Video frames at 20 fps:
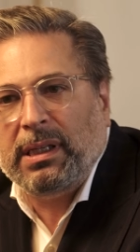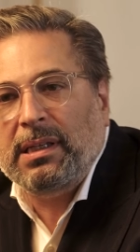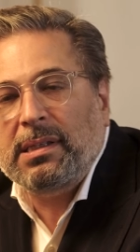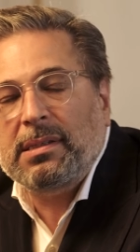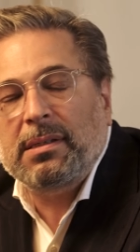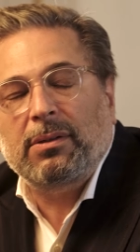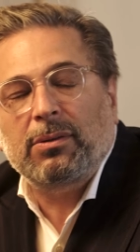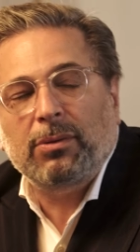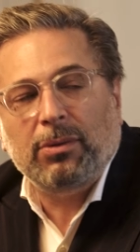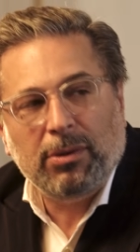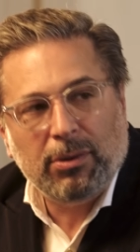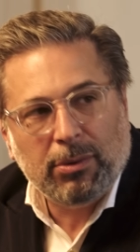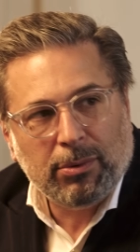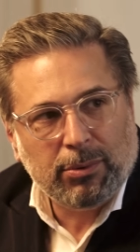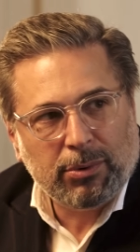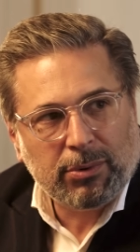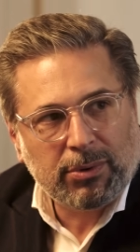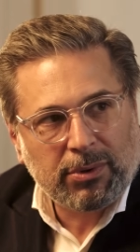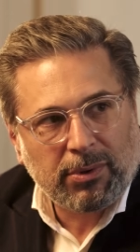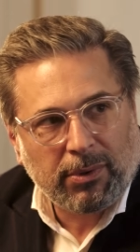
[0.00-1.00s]
easy to
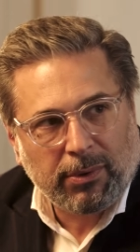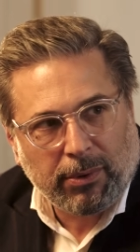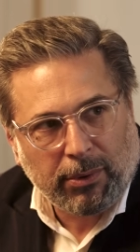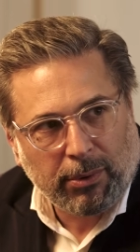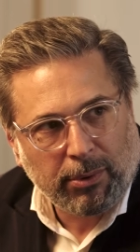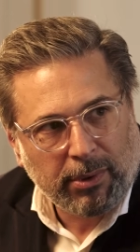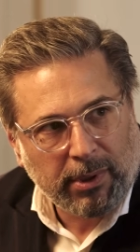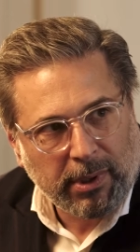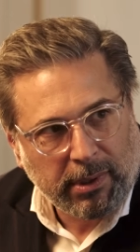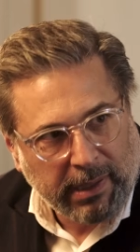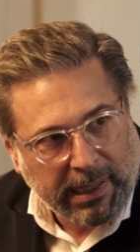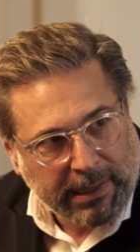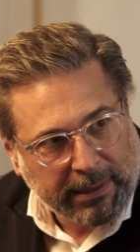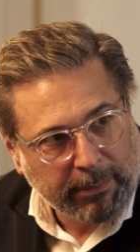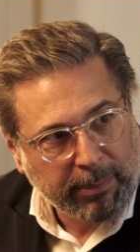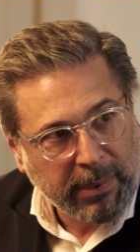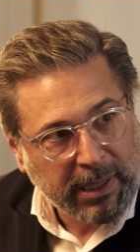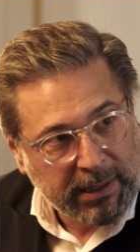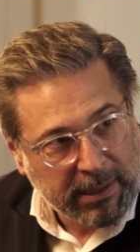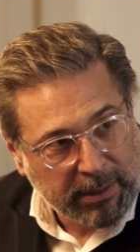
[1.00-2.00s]
use through the
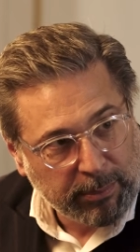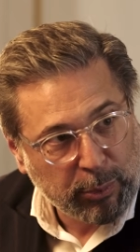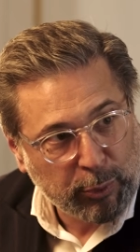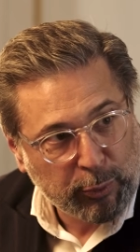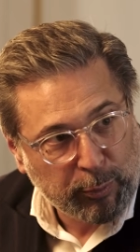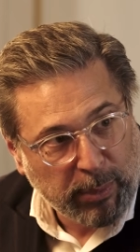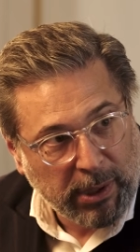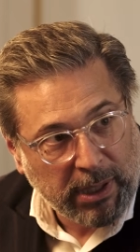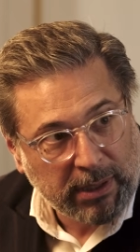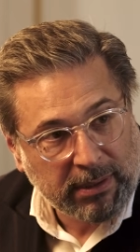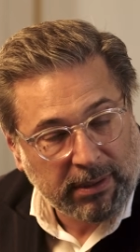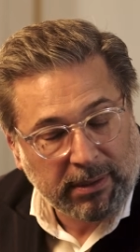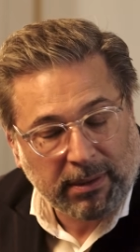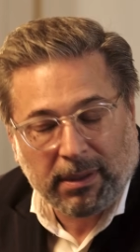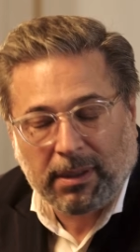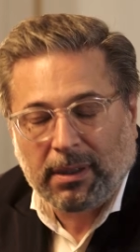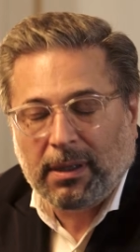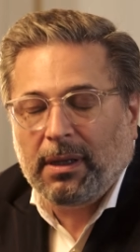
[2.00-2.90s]
Rattrapante push button